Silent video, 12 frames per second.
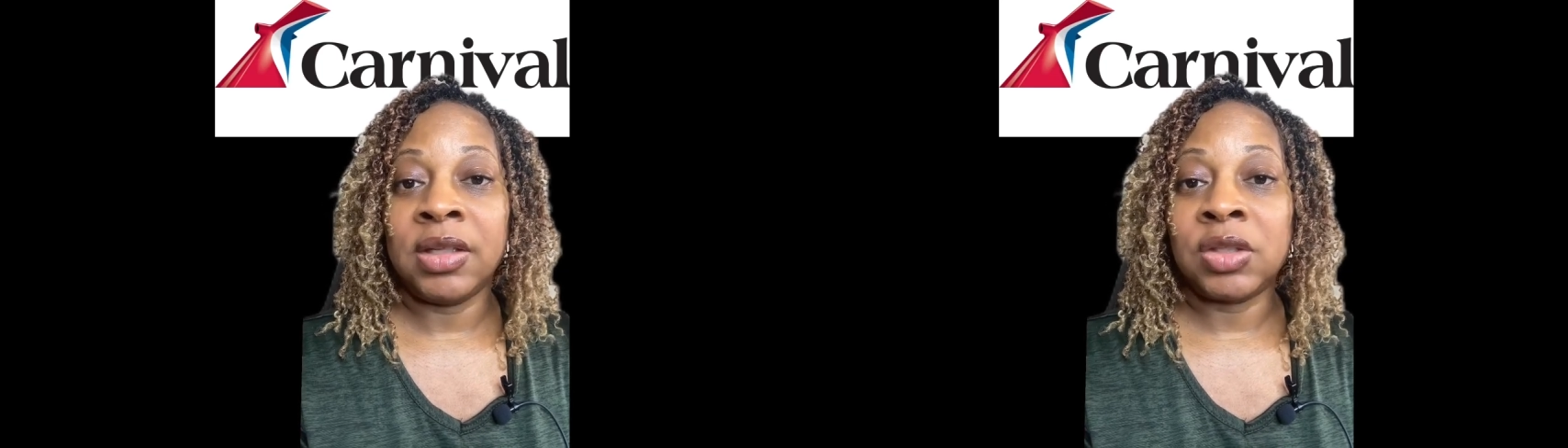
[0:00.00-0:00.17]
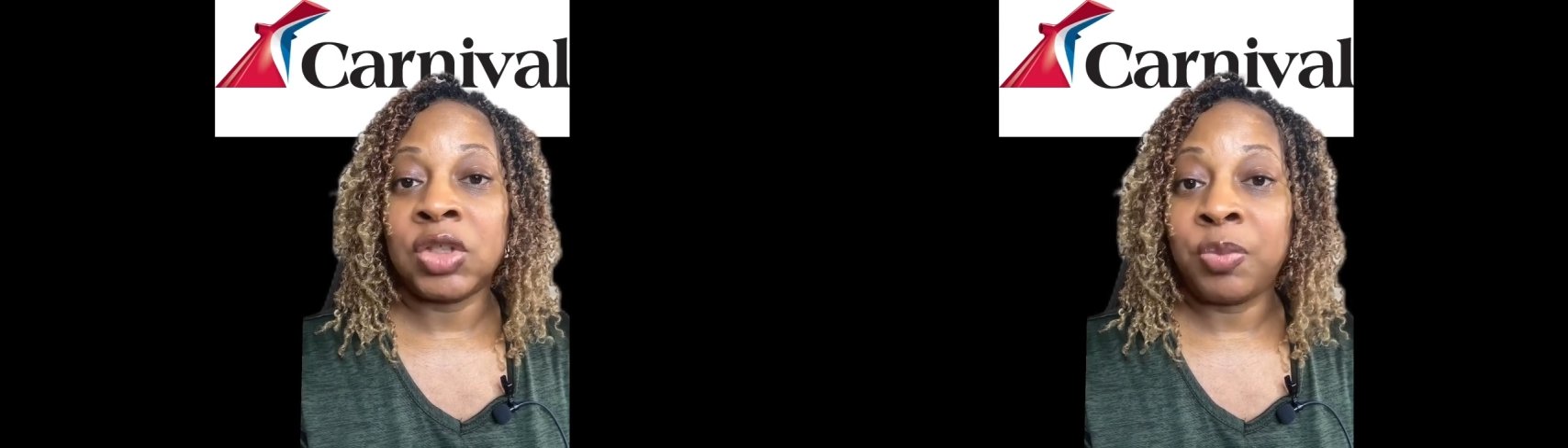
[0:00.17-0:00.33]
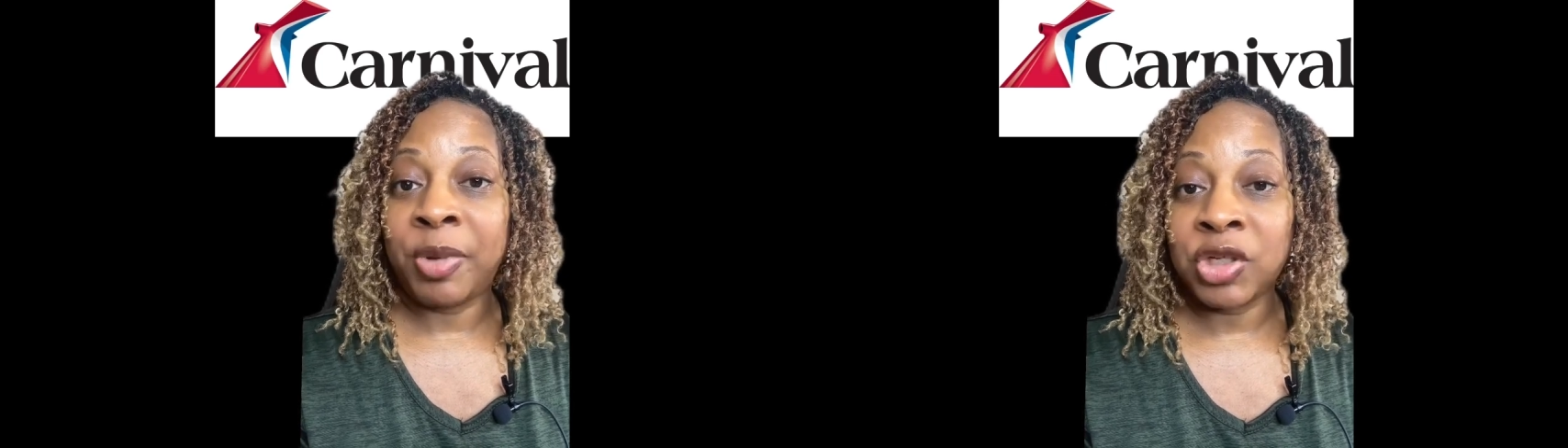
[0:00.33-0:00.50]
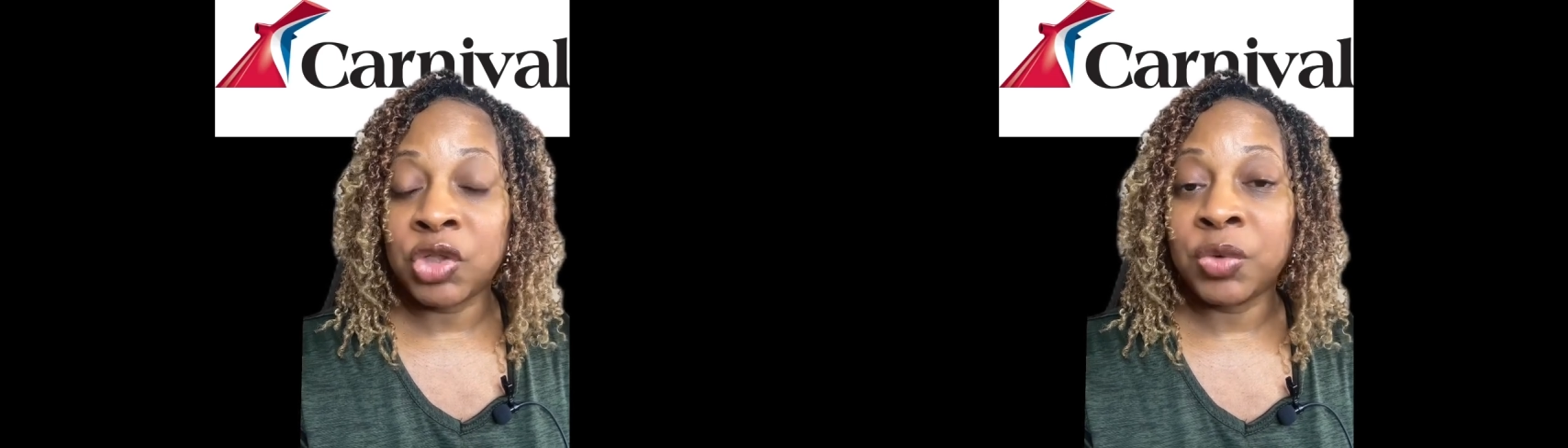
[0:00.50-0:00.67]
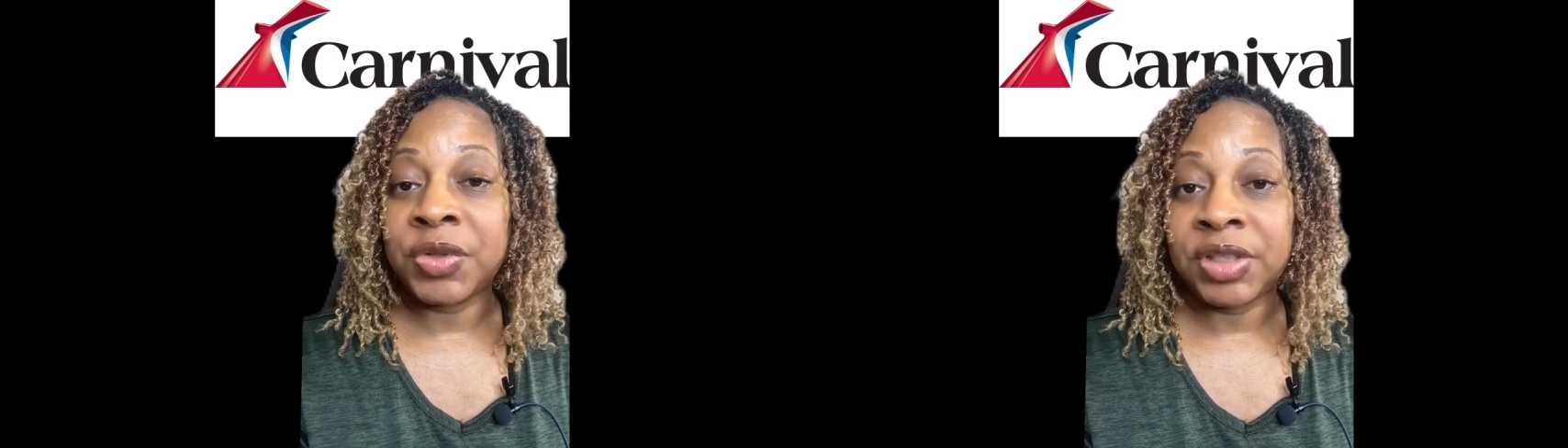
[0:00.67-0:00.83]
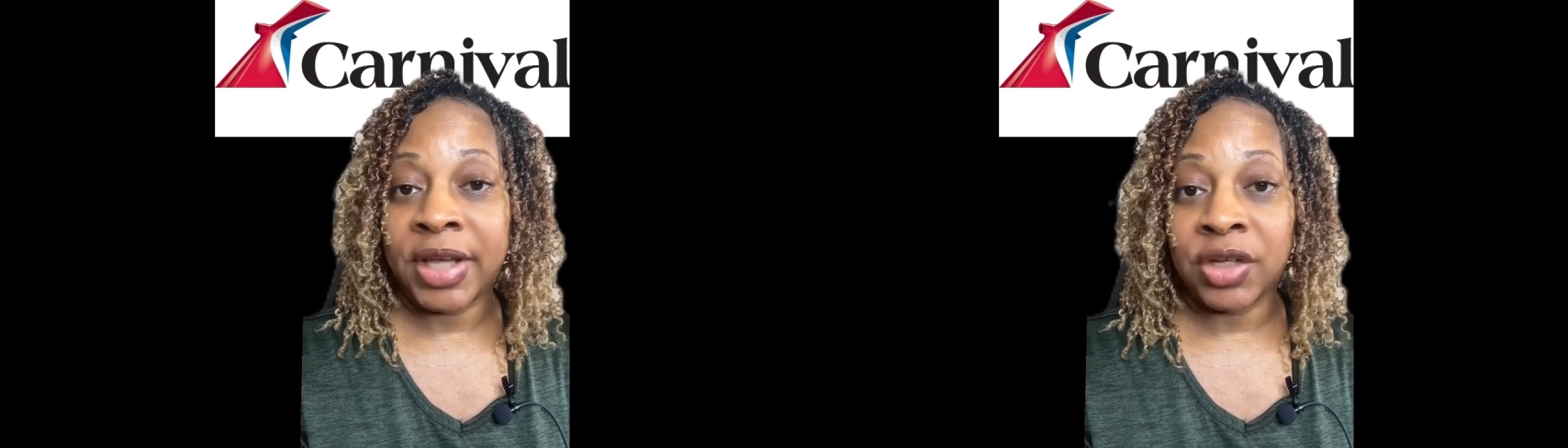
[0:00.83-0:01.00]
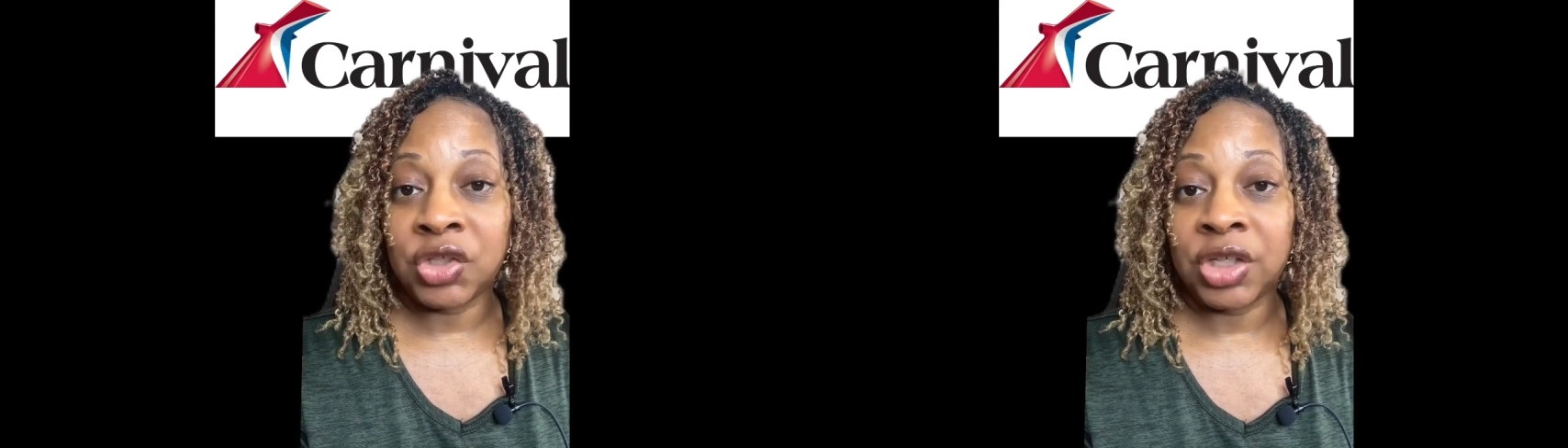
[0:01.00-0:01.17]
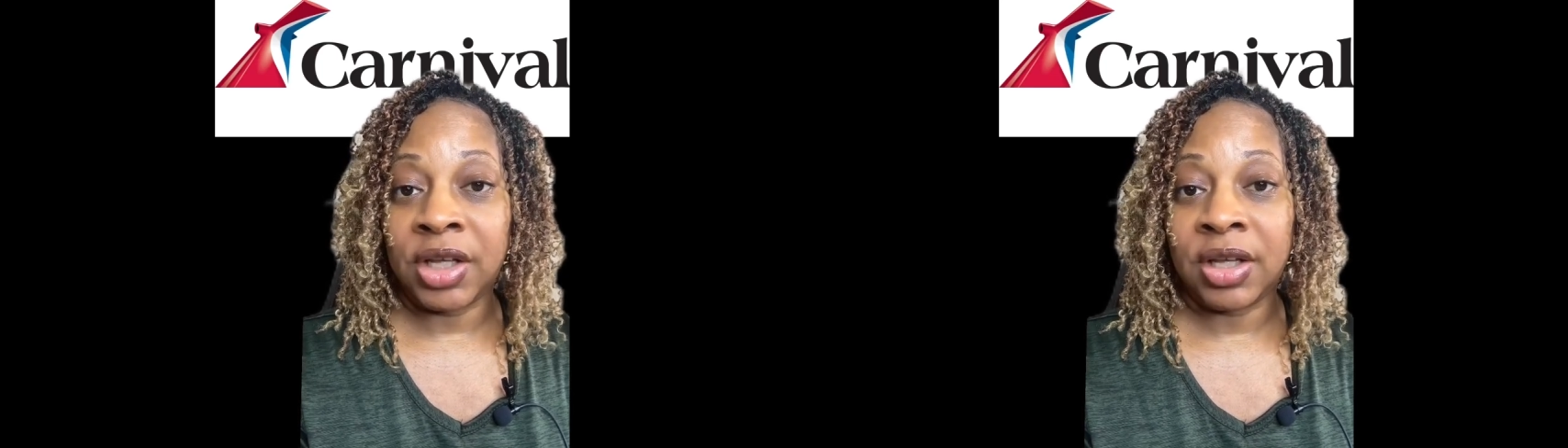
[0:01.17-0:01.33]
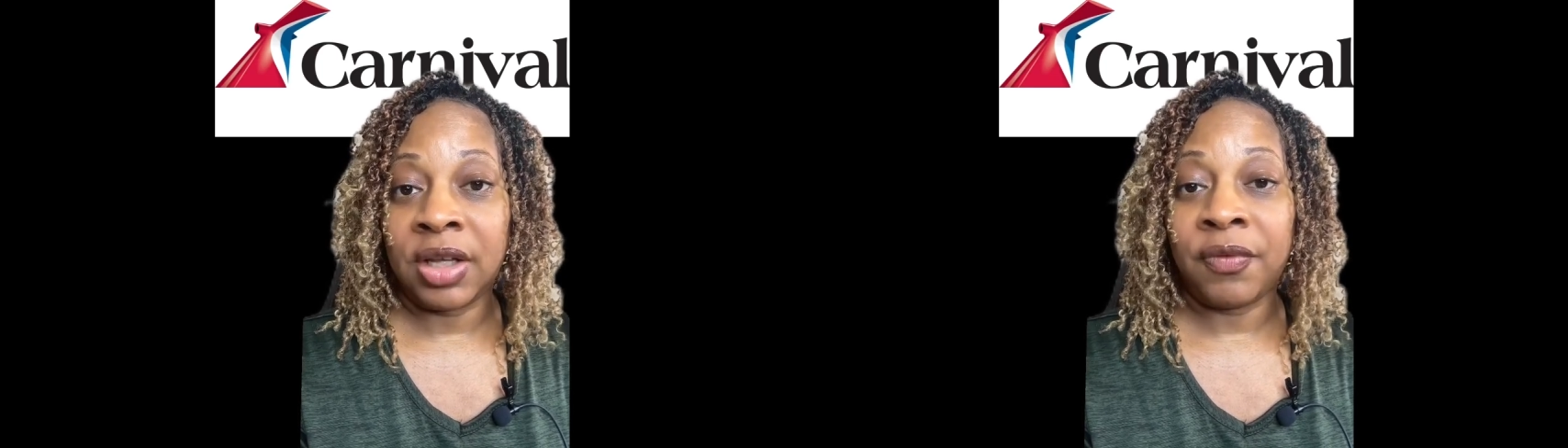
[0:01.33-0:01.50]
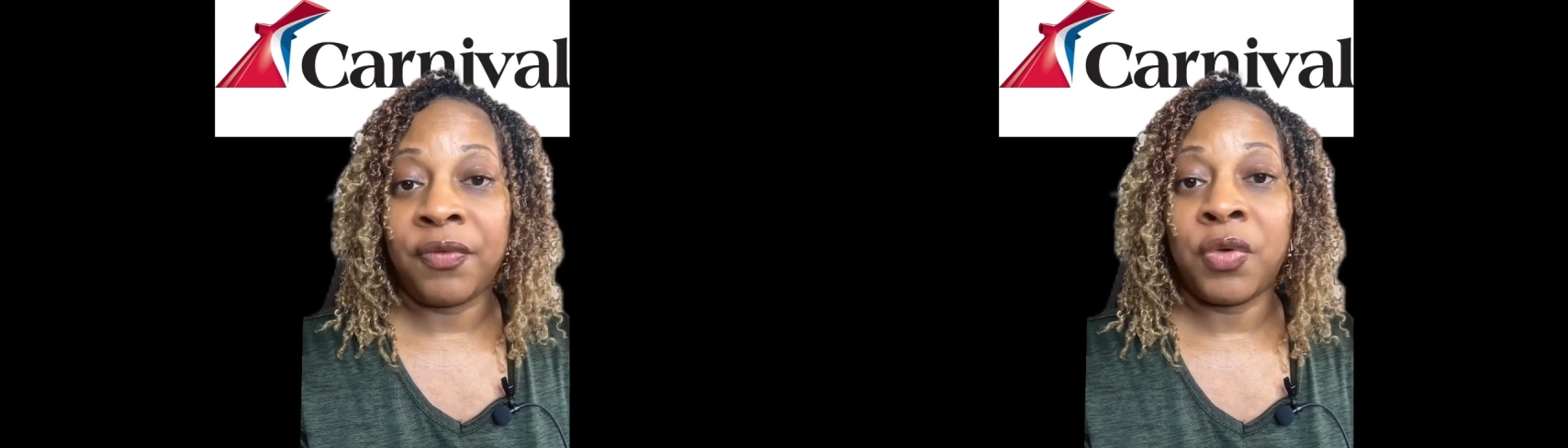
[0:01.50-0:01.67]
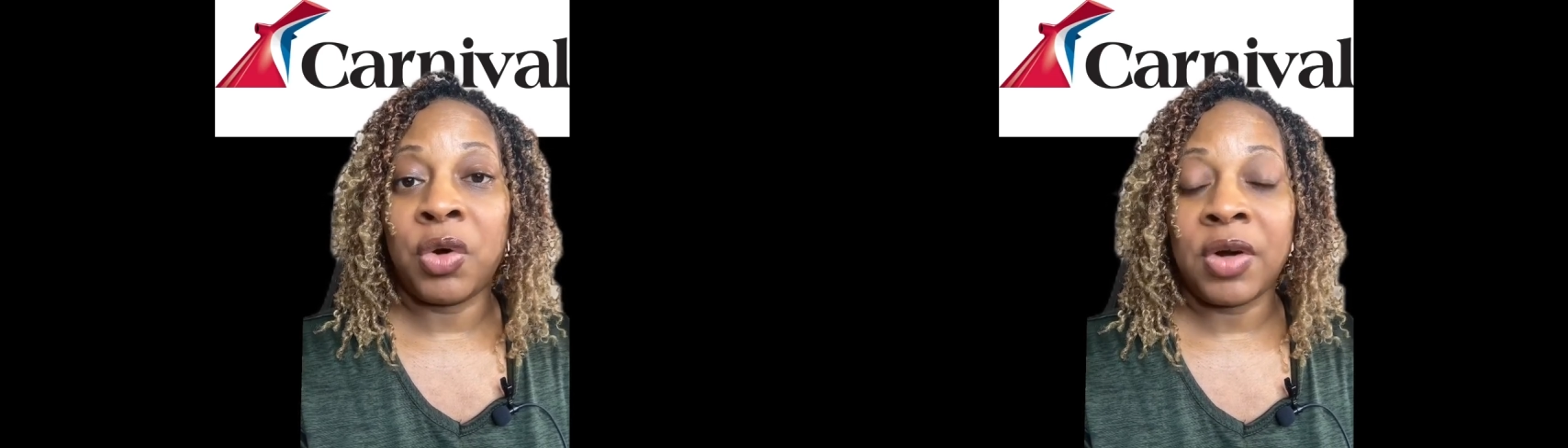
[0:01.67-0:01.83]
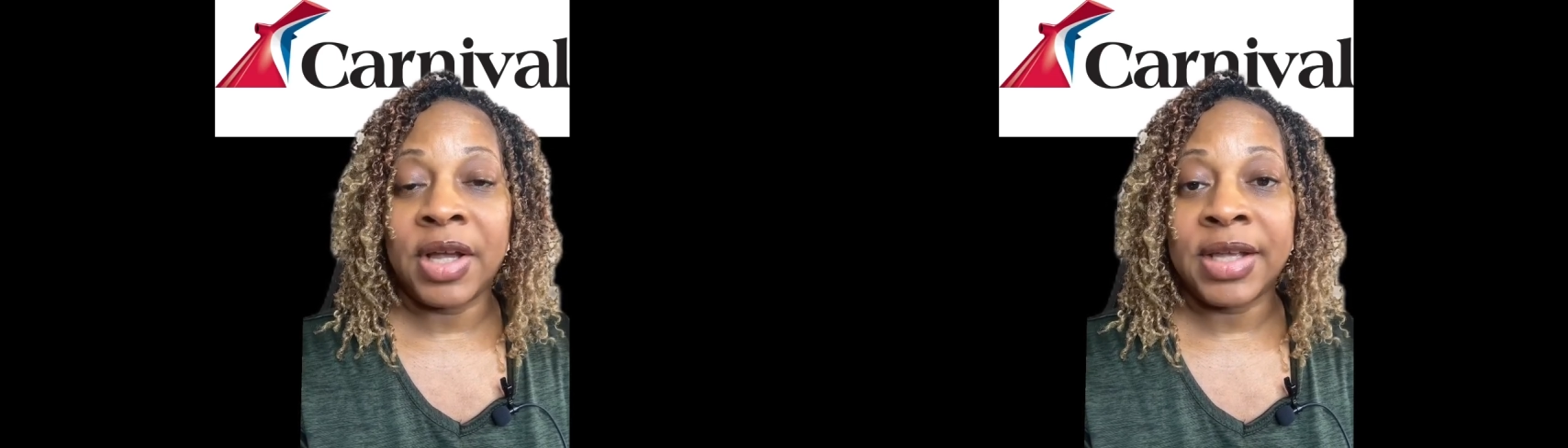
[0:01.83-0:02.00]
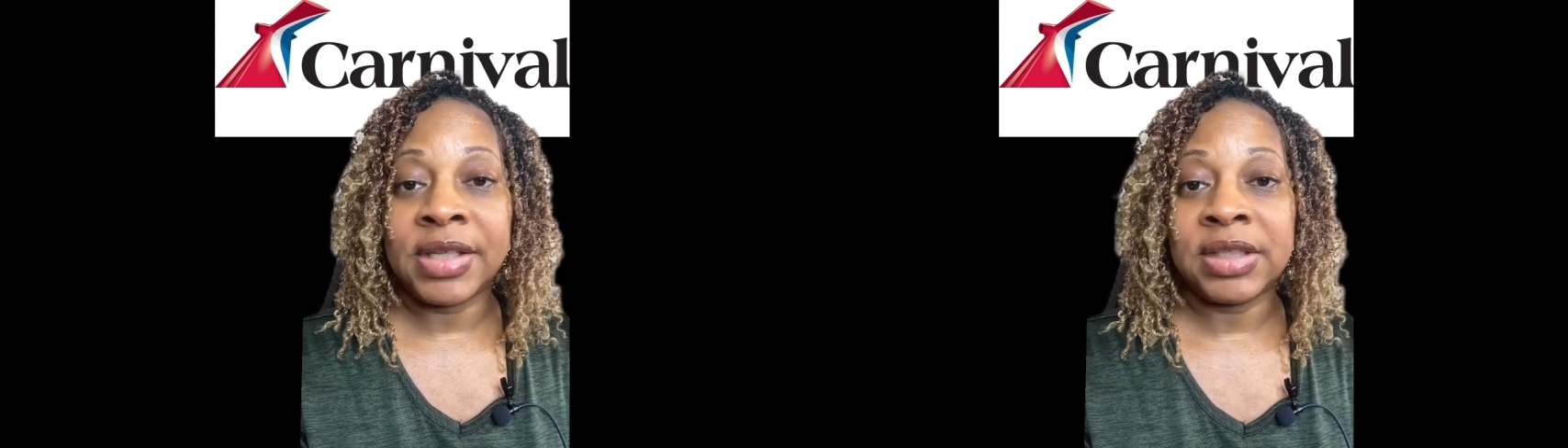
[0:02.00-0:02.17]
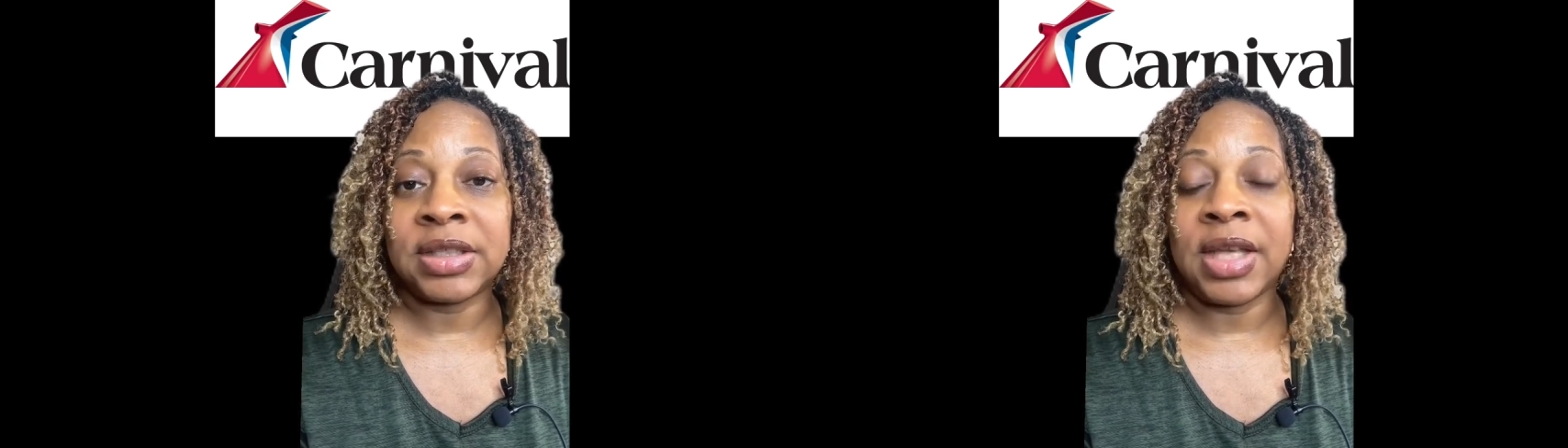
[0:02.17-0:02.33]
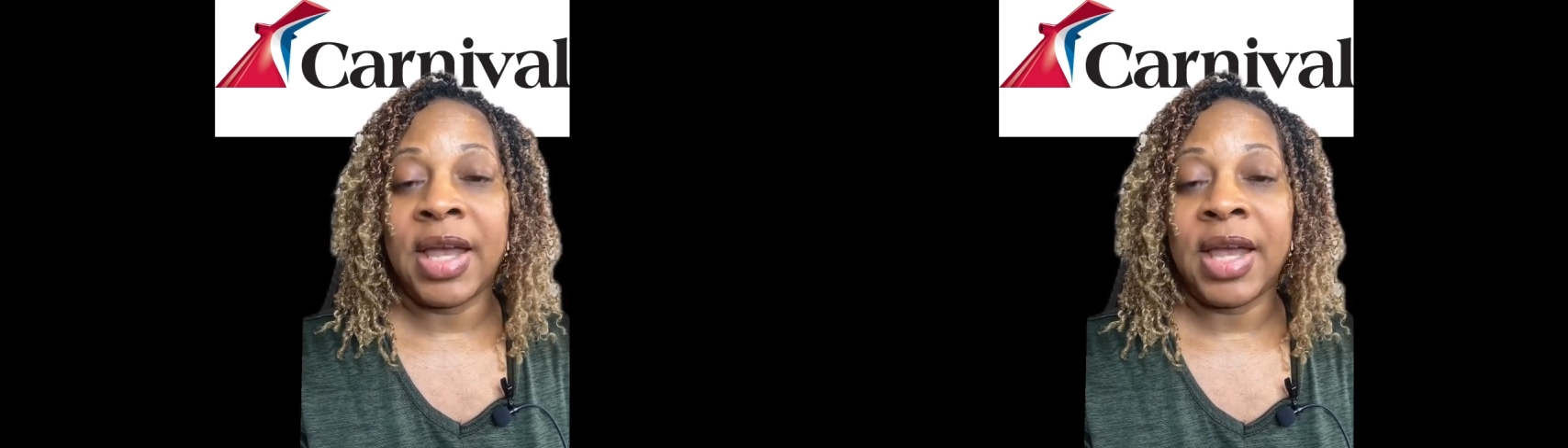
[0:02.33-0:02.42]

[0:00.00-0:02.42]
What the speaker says: special section for us.